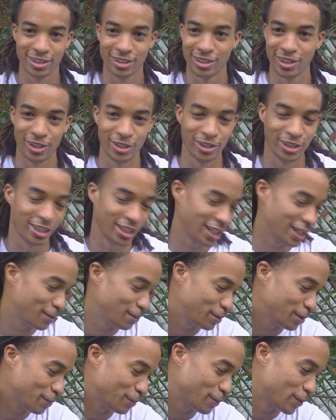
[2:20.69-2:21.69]
No, you
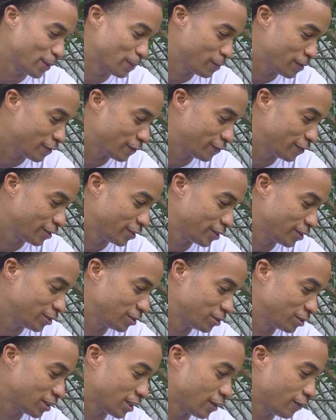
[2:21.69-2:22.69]
can't be a part of my video.
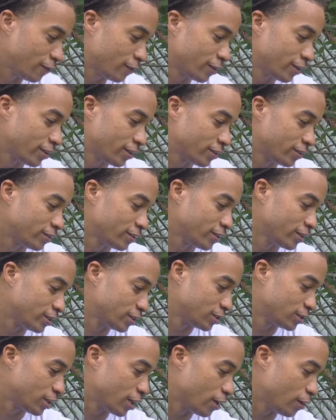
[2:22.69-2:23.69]
You stay over there.
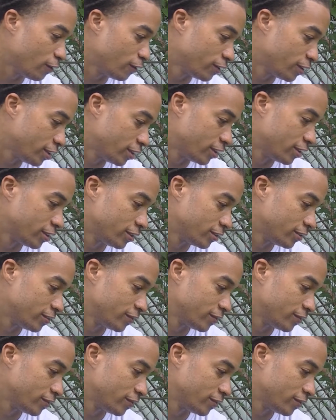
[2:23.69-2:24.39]
Stay over there.